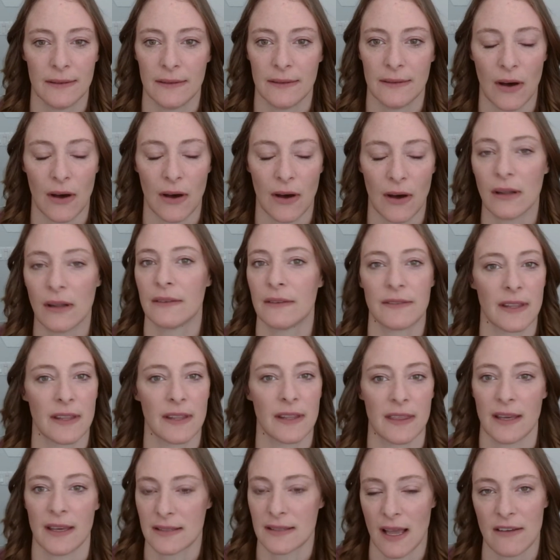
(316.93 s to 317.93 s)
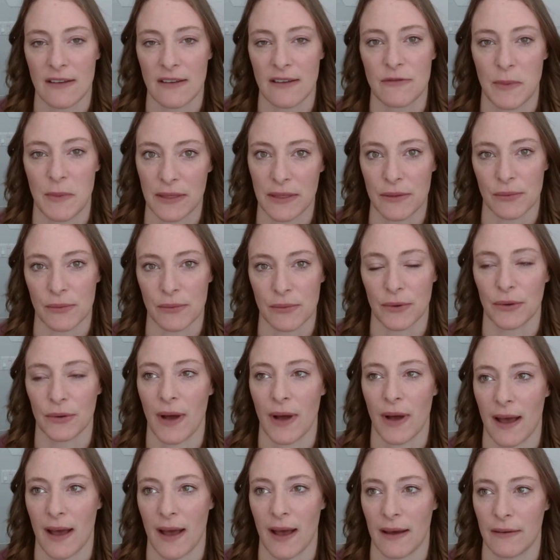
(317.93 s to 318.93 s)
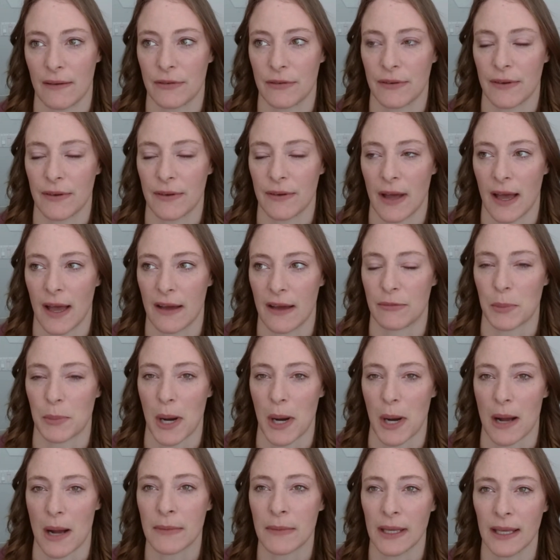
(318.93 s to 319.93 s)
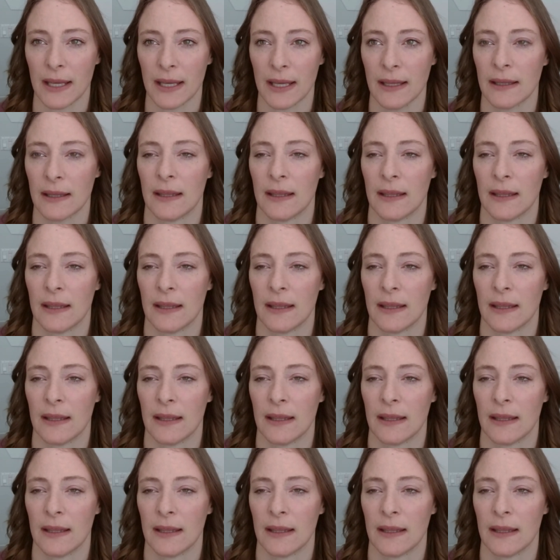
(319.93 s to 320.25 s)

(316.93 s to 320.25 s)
of the things I've been through have brought me.